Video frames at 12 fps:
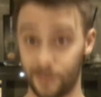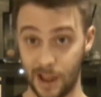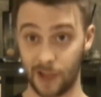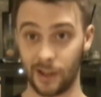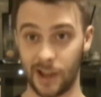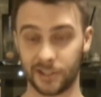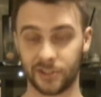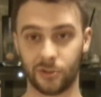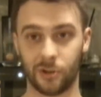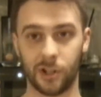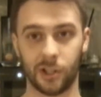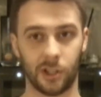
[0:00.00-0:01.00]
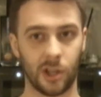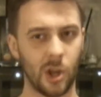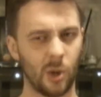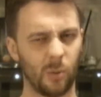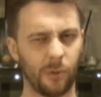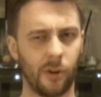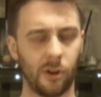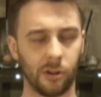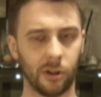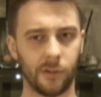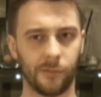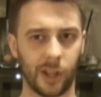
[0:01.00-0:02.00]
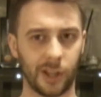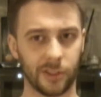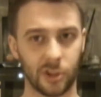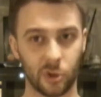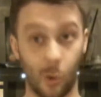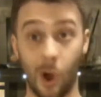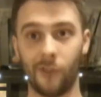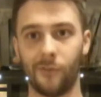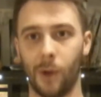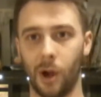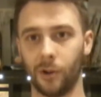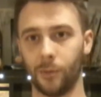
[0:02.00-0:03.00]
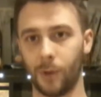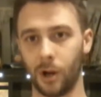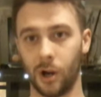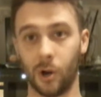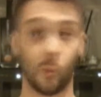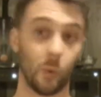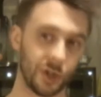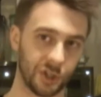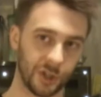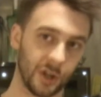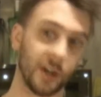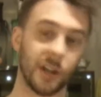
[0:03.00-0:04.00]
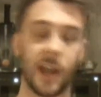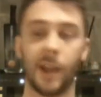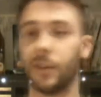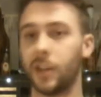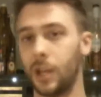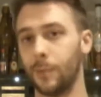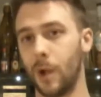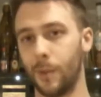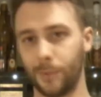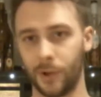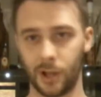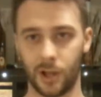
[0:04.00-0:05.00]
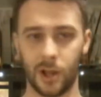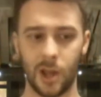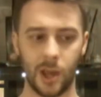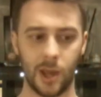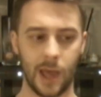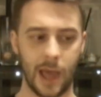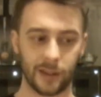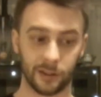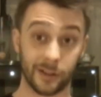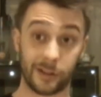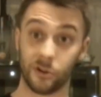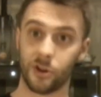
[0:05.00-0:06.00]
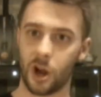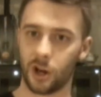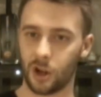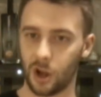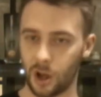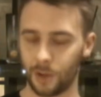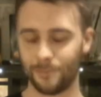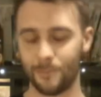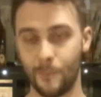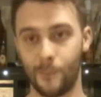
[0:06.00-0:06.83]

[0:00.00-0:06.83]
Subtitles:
Now that's tricky. We've all heard of like the 12-bottle bar, which again came up at liquor.com,